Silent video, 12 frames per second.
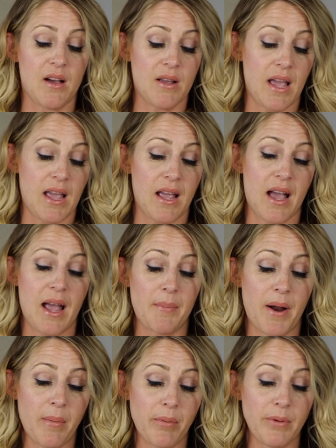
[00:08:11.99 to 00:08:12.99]
Okay, I
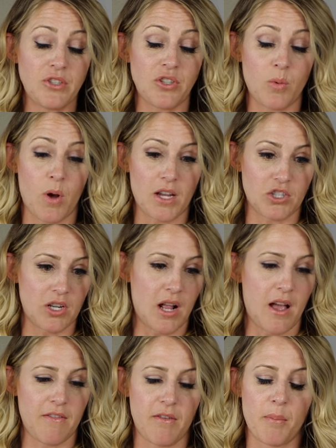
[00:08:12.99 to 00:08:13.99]
probably should wash it
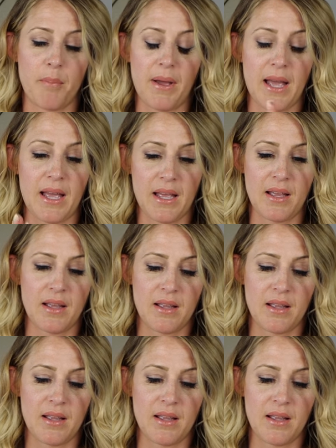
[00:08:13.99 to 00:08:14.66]
off, but